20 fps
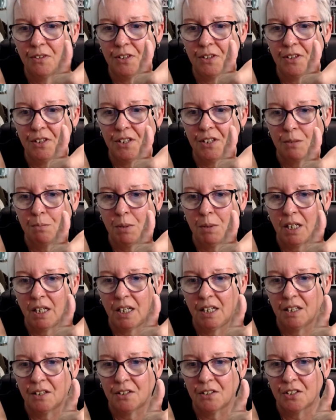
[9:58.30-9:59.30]
this bit
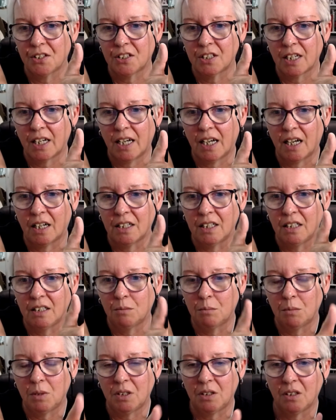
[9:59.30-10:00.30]
here, the star
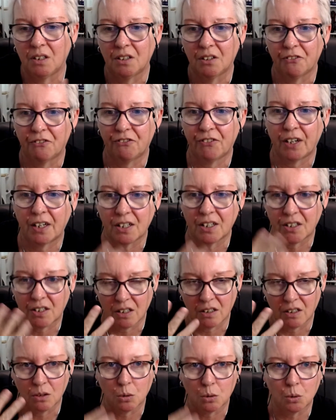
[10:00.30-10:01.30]
in the face,
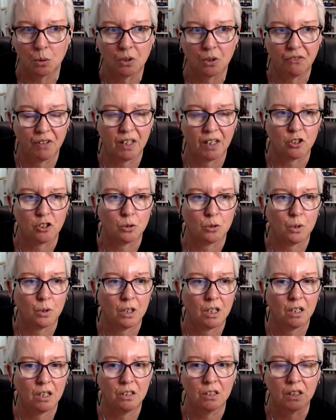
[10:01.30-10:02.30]
in the hood of the actual
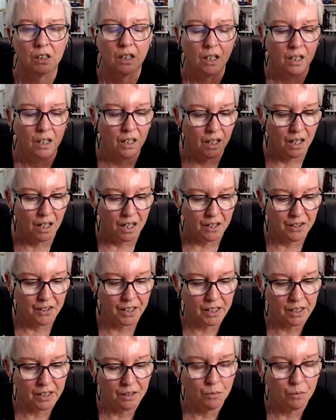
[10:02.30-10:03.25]
cloak. Then